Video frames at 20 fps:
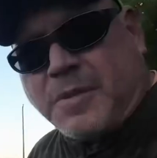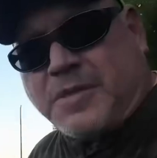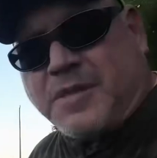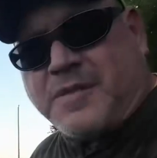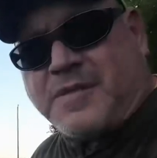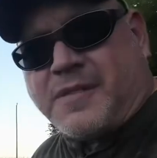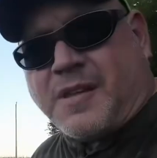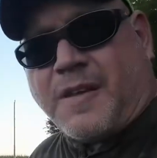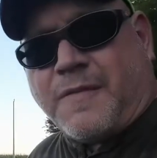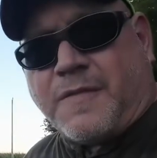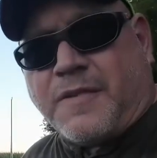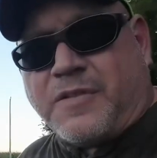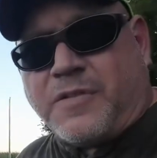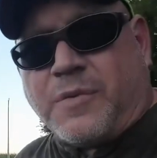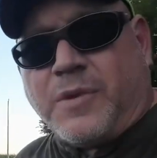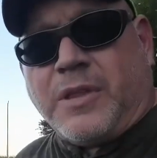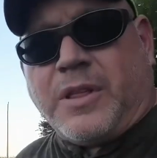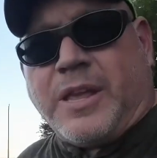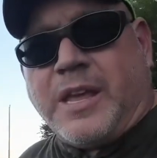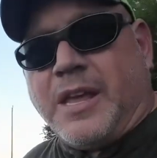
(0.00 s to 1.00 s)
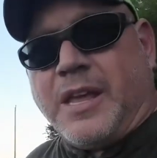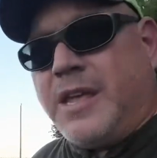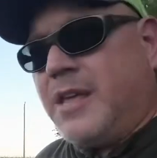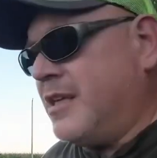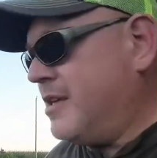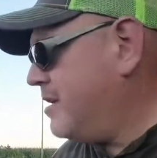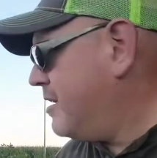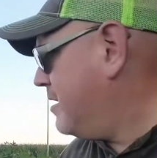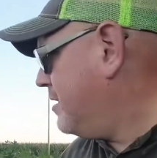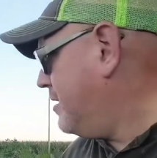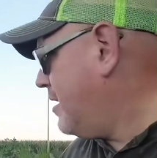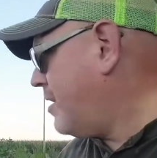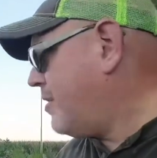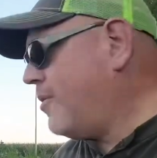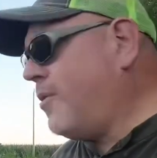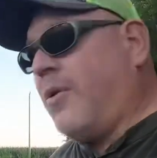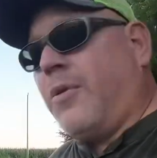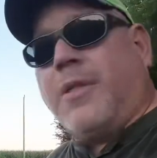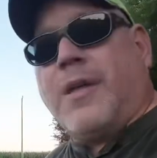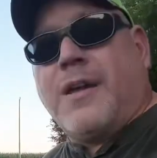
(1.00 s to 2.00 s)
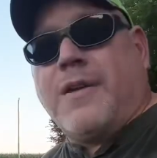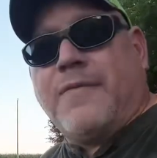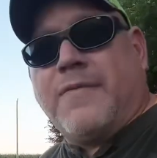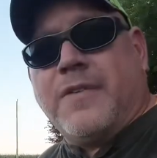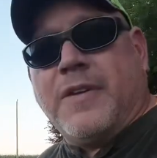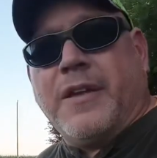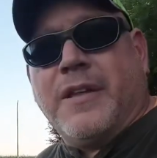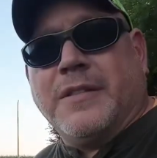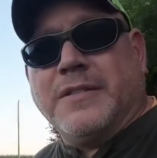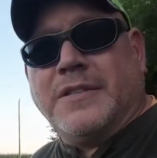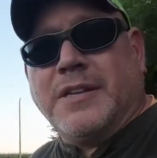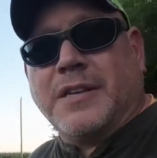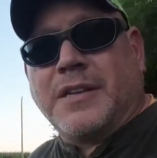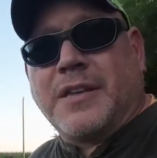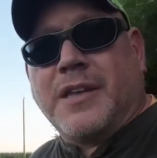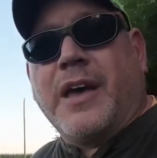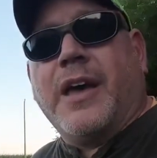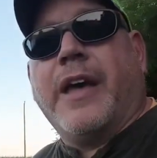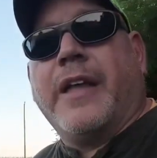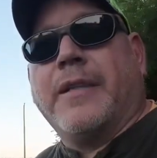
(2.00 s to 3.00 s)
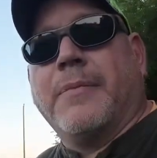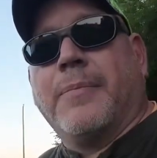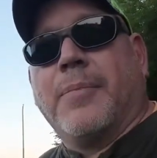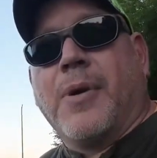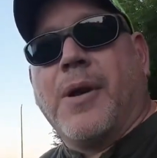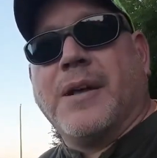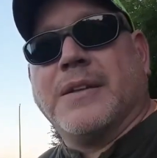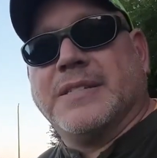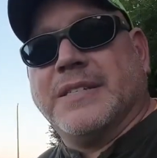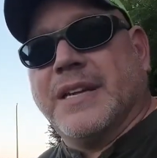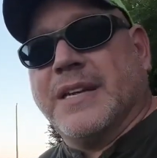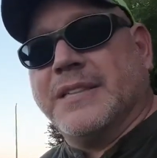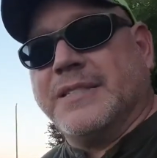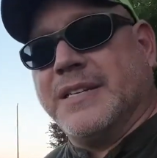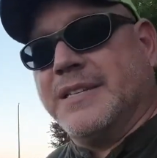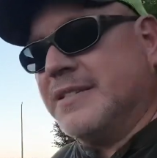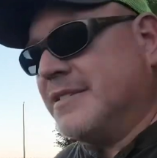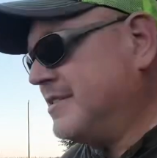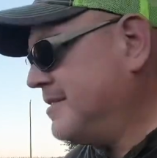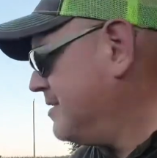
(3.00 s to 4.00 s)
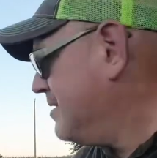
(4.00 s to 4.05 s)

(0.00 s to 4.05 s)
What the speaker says: this stuff is really not a whole lot of fun to cut and process. It's